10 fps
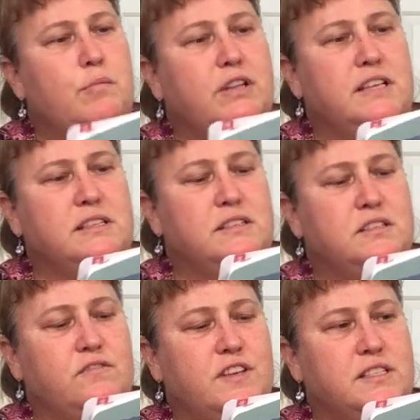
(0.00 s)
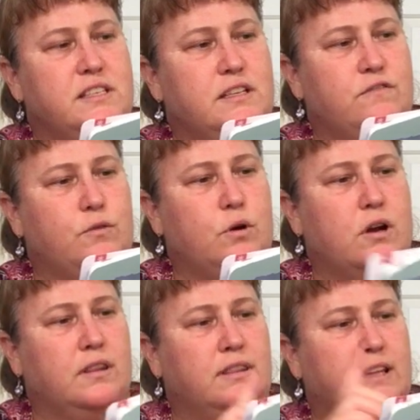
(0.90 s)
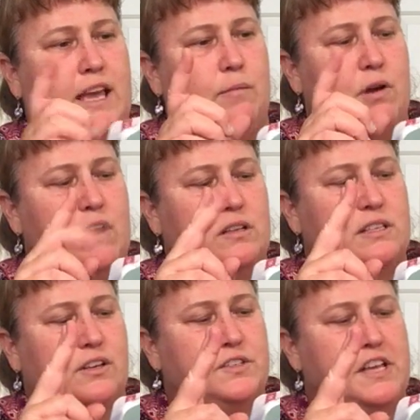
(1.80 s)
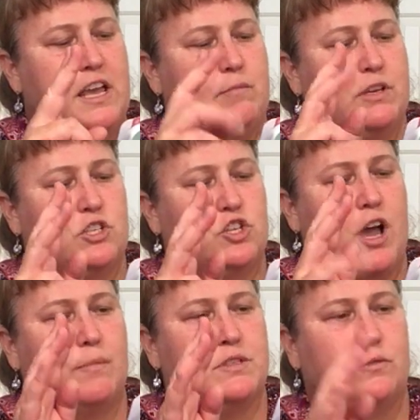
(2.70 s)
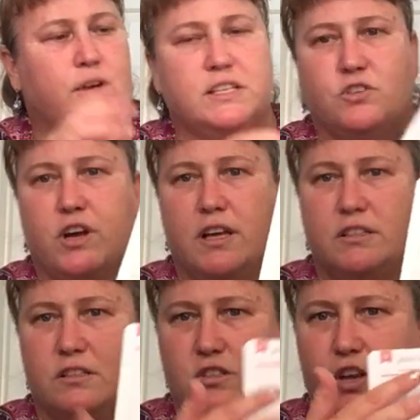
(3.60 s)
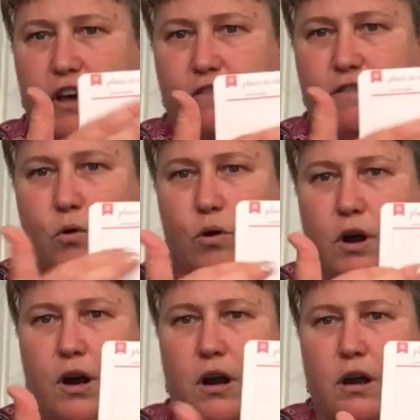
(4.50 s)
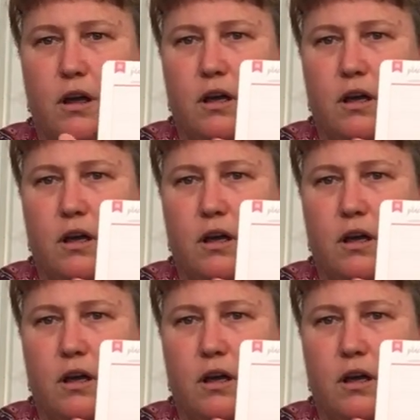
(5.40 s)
Places to visit for landmarks, entertainment, shops, and restaurants. So you have four,